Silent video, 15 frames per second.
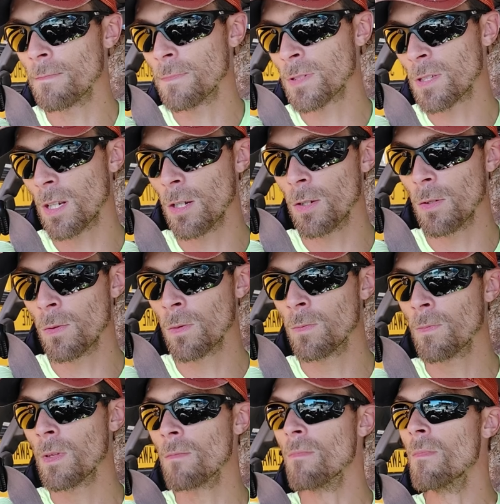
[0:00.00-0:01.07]
So
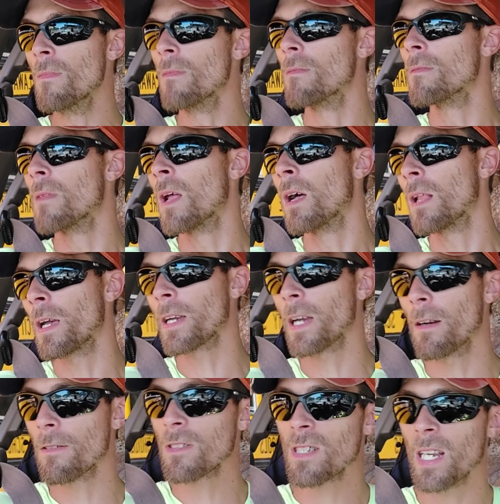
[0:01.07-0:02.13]
like
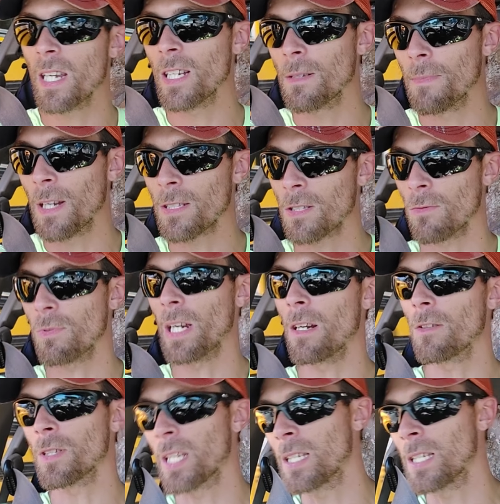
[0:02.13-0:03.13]
I was saying about the route